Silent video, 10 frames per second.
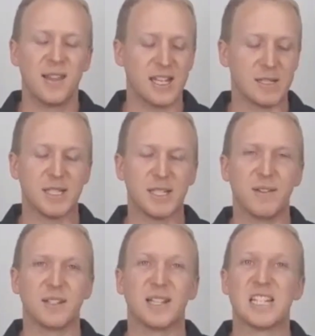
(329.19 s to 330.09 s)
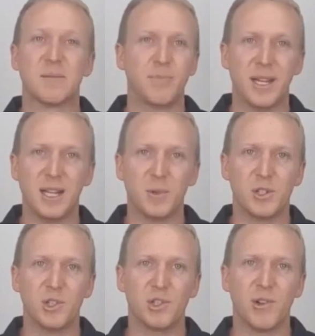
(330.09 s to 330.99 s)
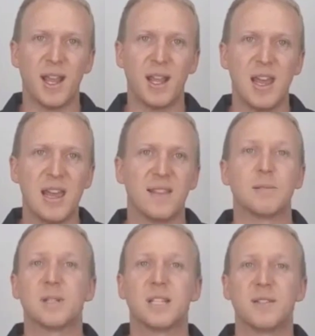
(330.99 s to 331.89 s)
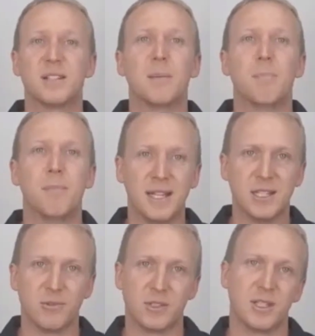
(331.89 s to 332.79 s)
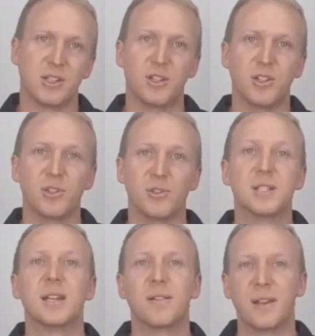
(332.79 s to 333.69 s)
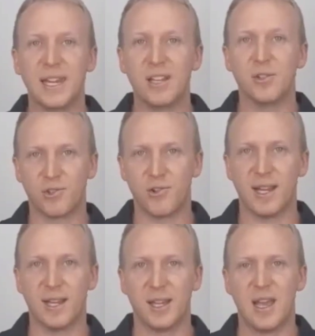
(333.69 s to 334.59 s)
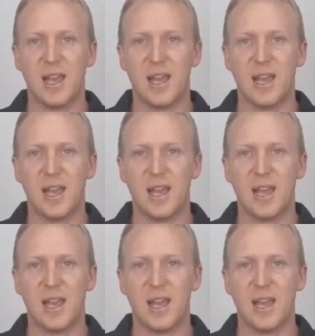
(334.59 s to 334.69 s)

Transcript: they're specific to the speed at which you train, they're specific to the muscles that you use in your training.